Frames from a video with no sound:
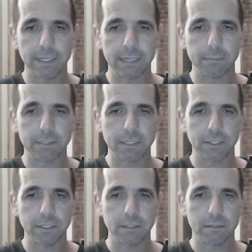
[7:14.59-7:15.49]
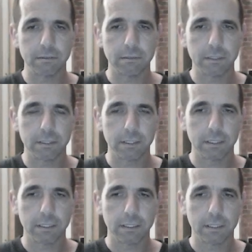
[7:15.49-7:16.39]
that position.
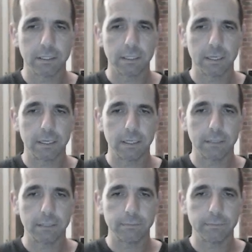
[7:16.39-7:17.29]
But